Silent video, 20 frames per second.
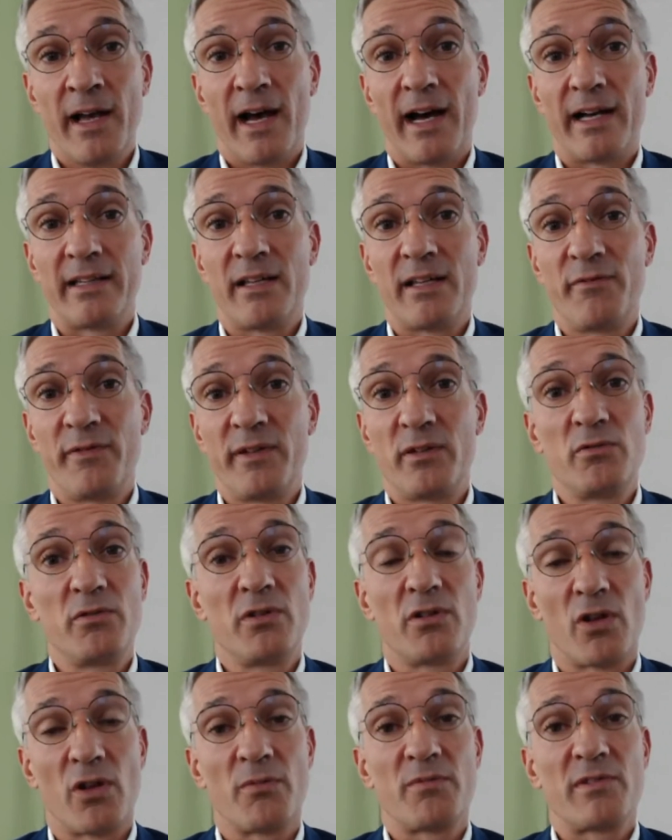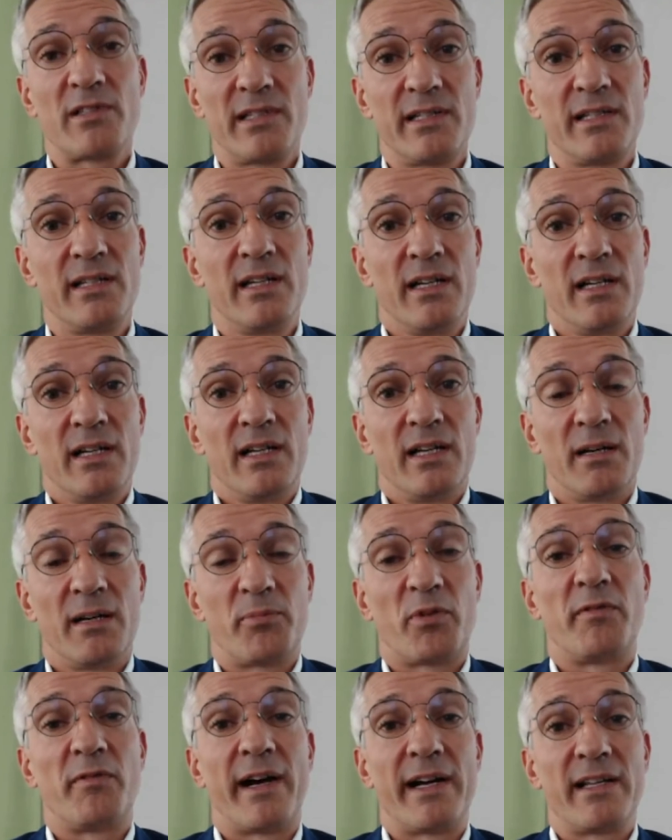And if we do not obviously
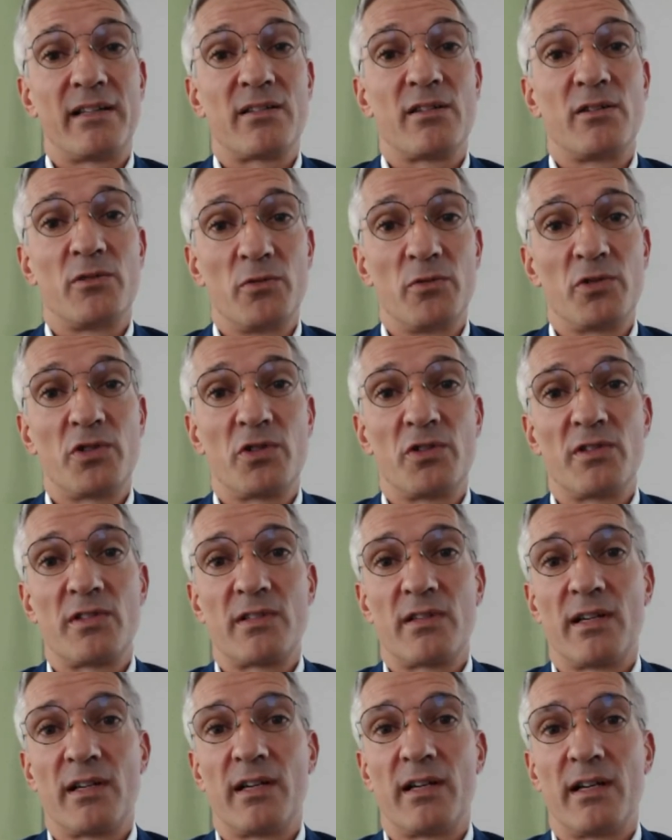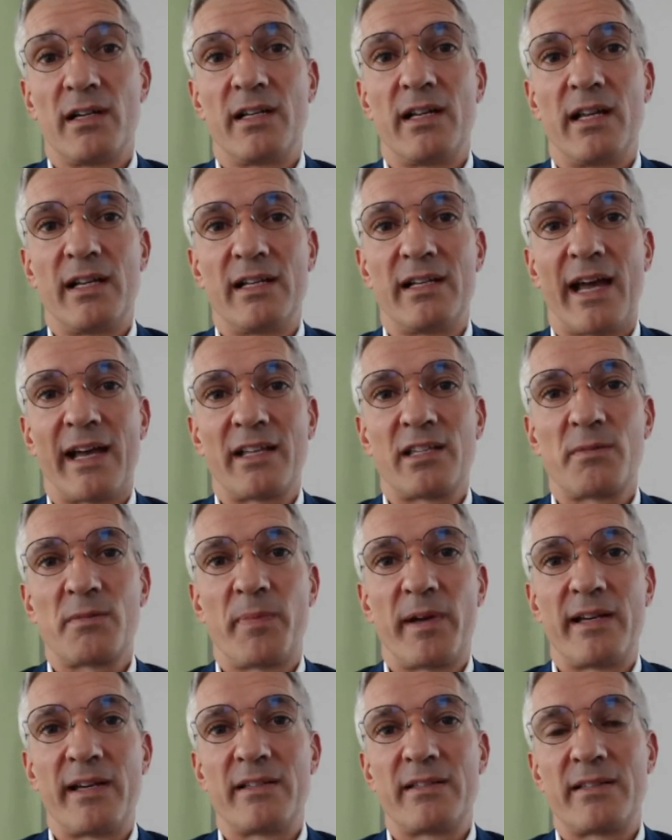provide solutions in that
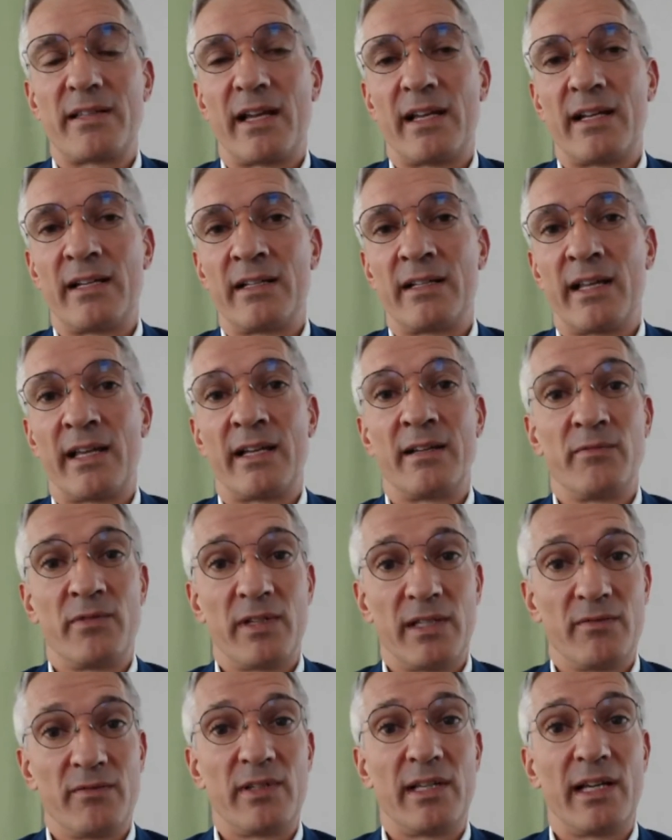space, then the